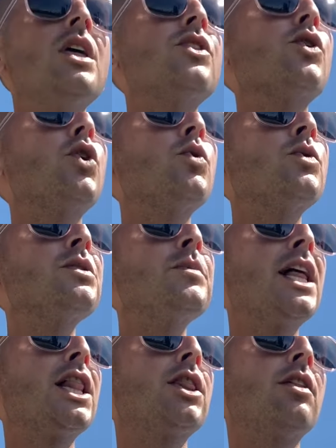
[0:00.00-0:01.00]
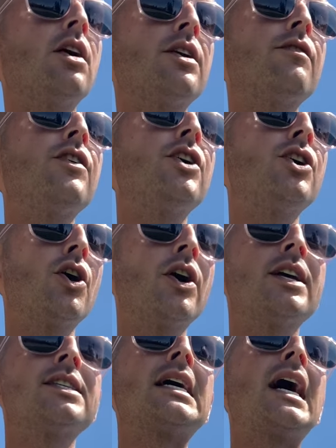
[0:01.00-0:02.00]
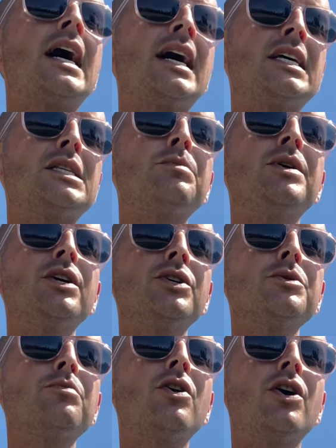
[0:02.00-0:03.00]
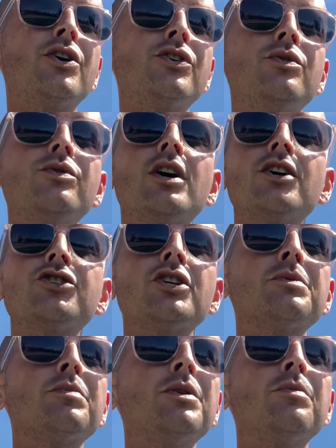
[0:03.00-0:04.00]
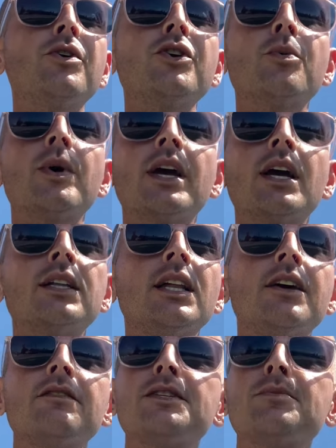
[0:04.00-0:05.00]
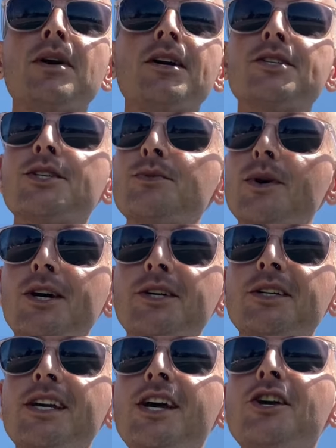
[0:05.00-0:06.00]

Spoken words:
There are going to be a lot of curious eyes peeled upon you, not just people in your waking life, spirits as well.